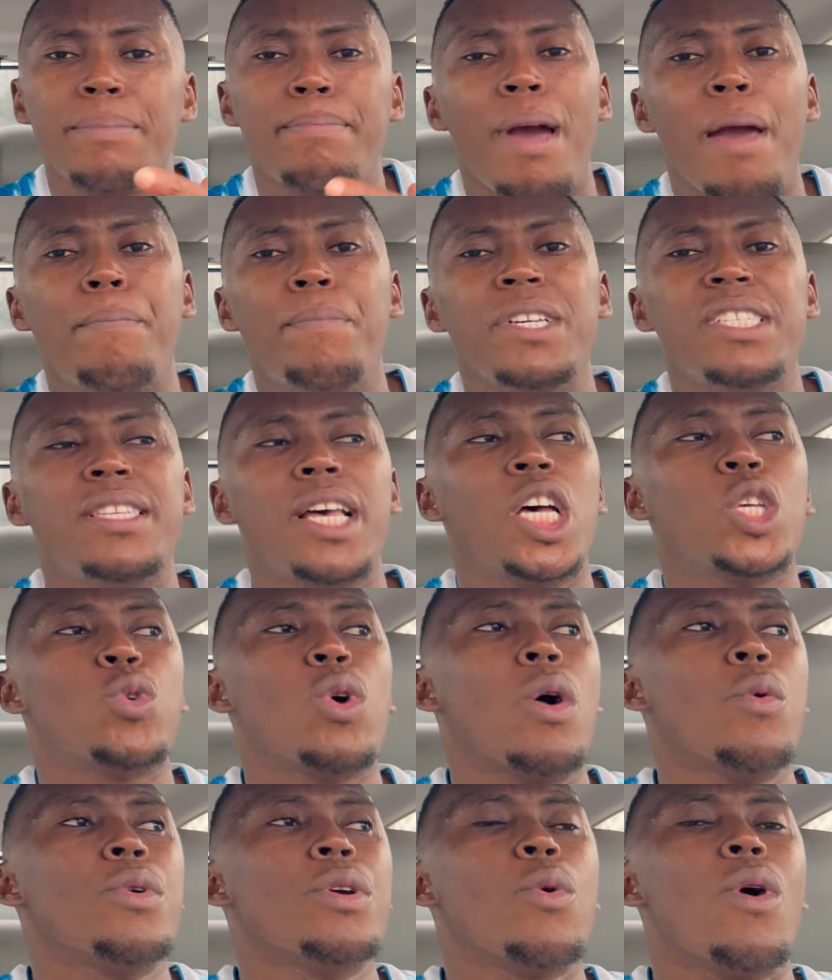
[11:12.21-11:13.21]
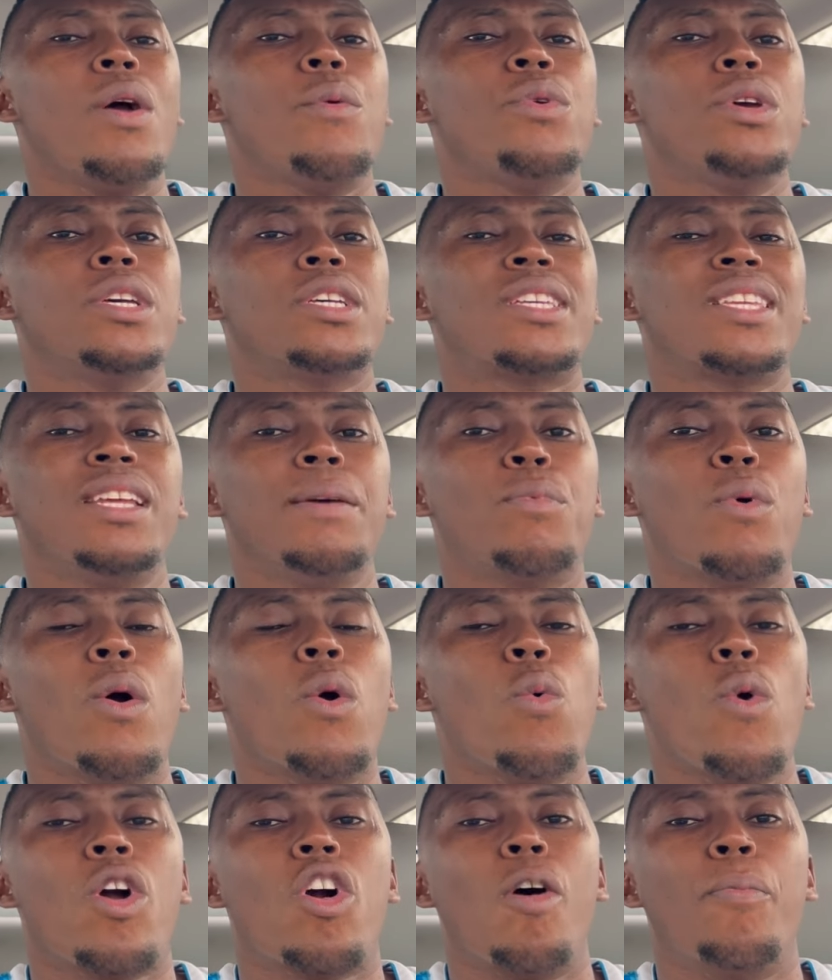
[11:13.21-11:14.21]
In my business, when we when we sleep,
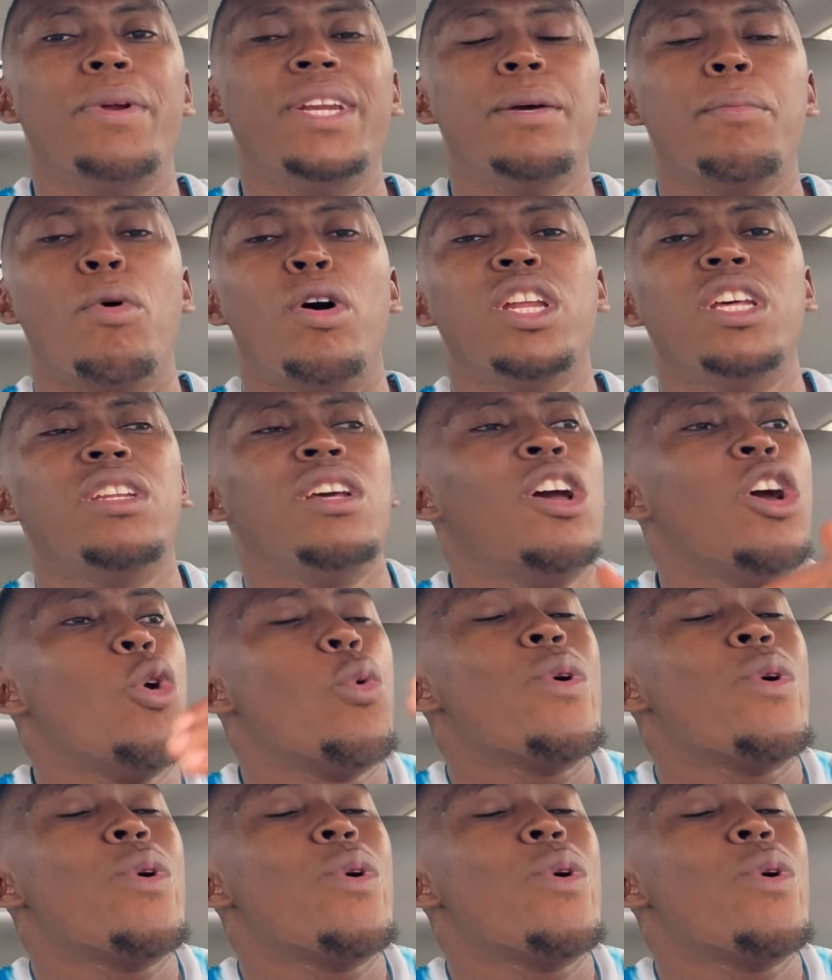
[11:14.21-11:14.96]
when we wake up in the morning,